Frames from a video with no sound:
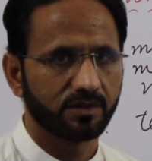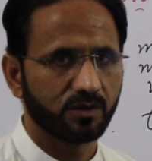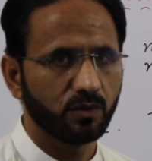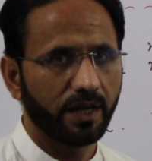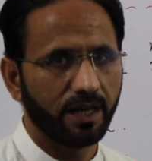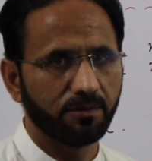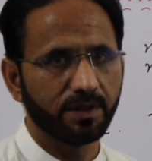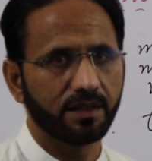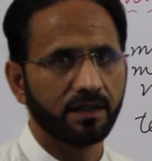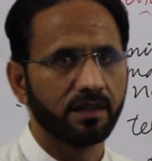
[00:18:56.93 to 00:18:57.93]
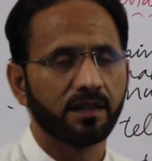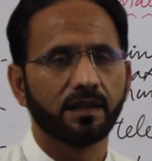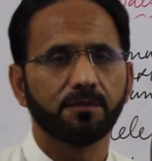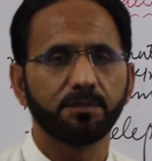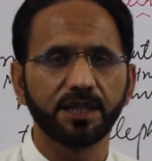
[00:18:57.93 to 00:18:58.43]
two L B,
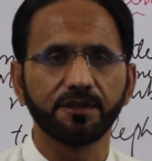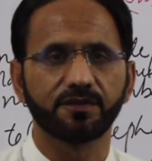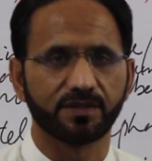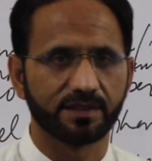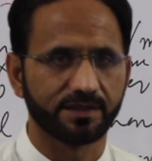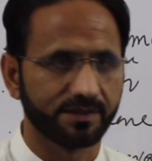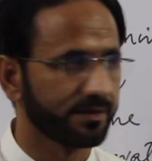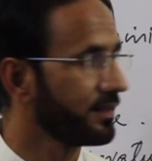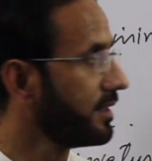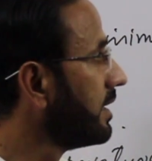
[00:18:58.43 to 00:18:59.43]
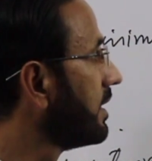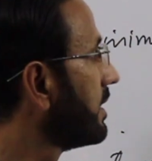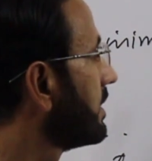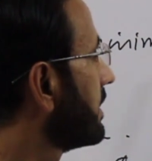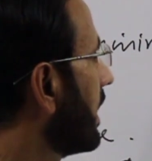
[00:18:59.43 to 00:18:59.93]
beef.
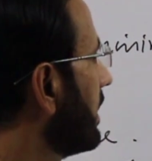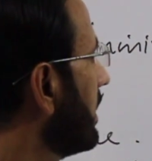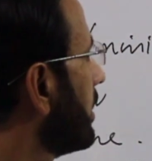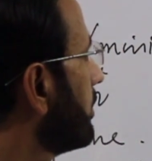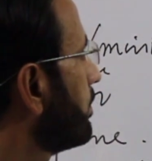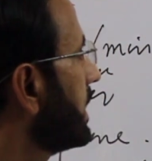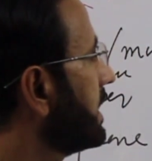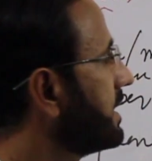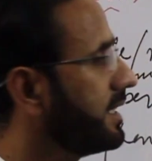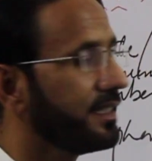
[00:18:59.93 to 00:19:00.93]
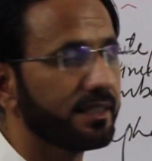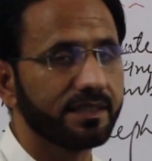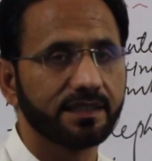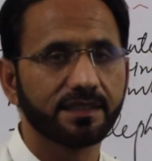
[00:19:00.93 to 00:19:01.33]
Then P T,